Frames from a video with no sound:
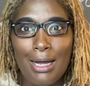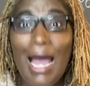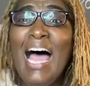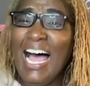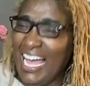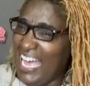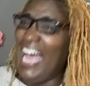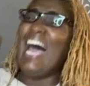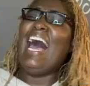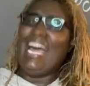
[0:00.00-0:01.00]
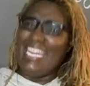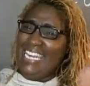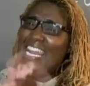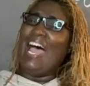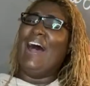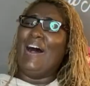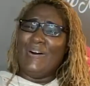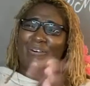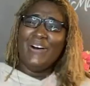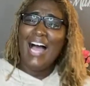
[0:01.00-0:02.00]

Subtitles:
I know.